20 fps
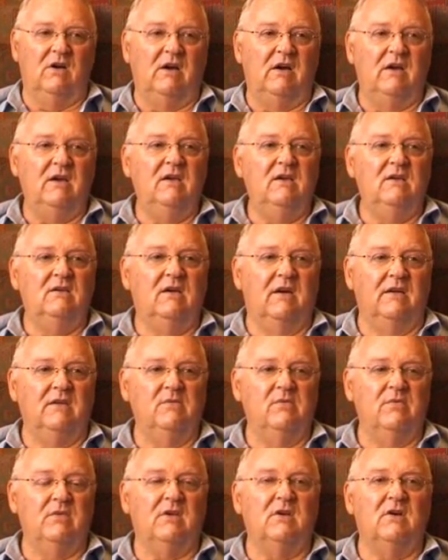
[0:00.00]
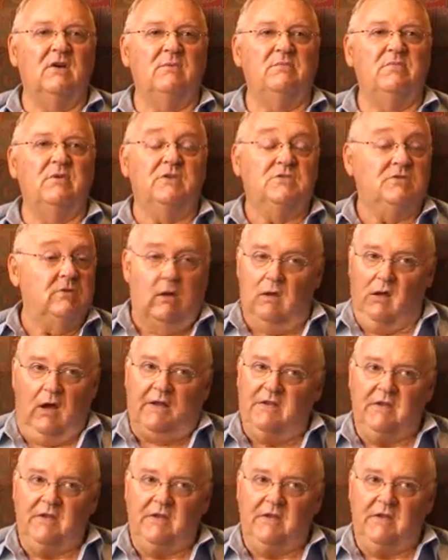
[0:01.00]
Guy Pearce.